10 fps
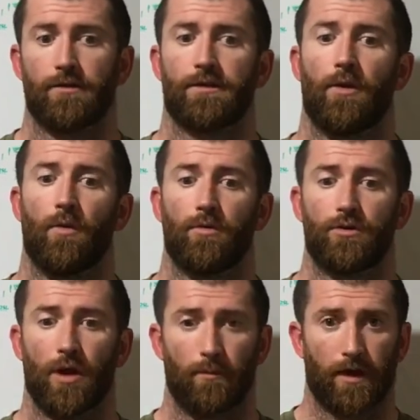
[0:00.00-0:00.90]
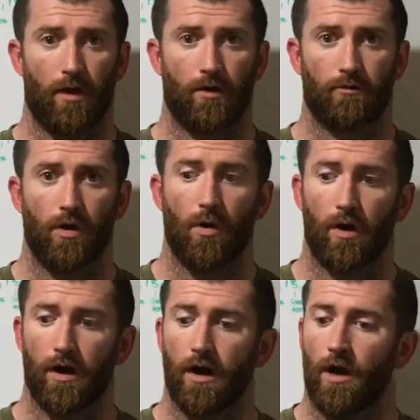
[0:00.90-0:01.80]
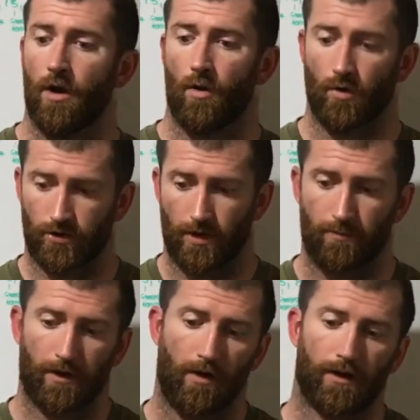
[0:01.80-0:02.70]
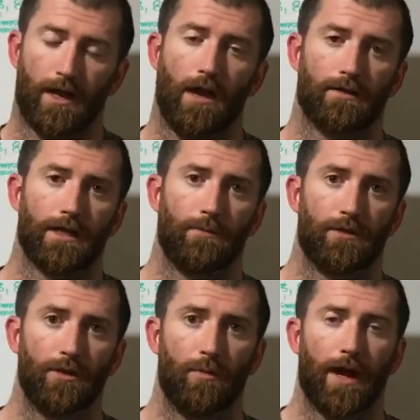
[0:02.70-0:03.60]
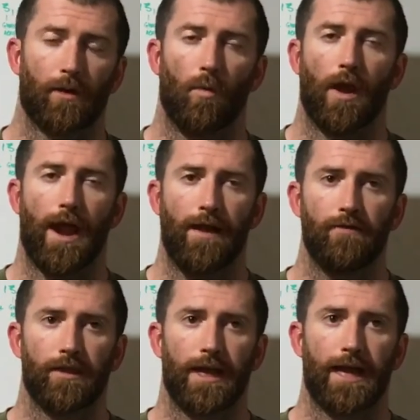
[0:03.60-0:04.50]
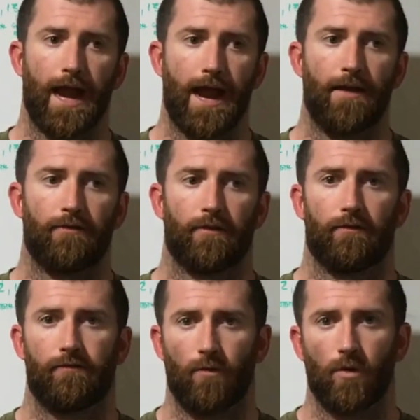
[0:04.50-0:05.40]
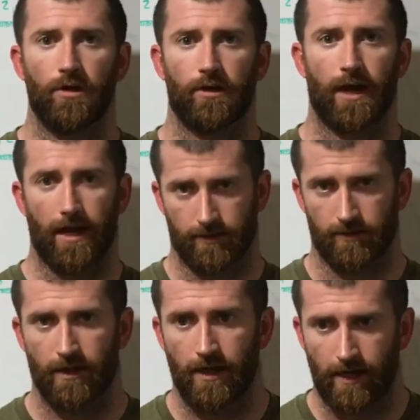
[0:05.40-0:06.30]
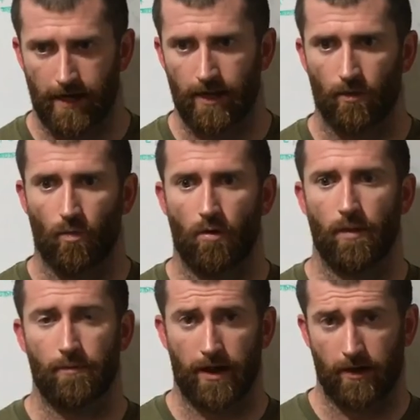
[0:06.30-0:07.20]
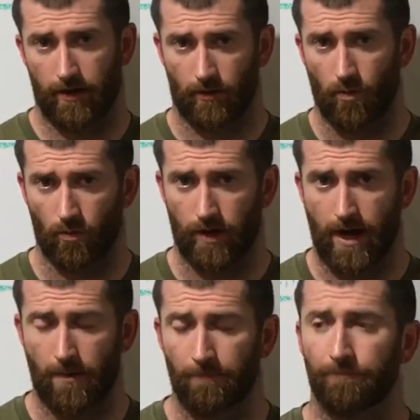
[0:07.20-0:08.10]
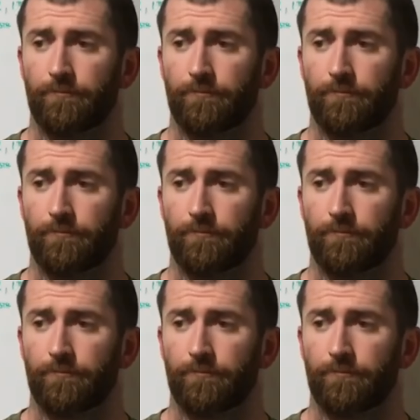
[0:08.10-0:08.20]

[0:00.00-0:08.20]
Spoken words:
So jumping on a rower or jumping on a Concept 2 bike, whatever they have for you guys in the warm-up area to cool down,